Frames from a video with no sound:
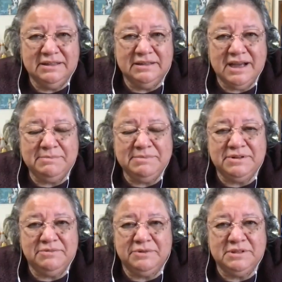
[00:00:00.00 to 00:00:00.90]
Cops
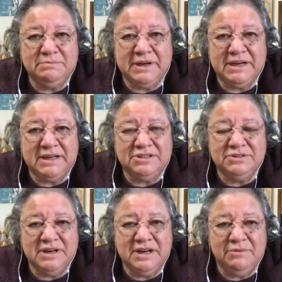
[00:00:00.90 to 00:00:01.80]
don't respect you in
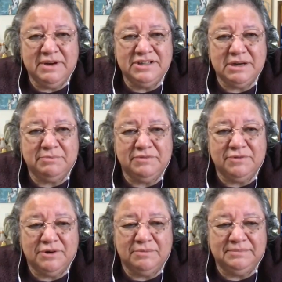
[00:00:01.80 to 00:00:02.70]
any way, shape, or
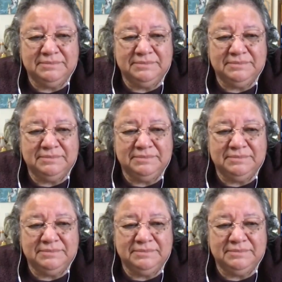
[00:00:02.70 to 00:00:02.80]
form.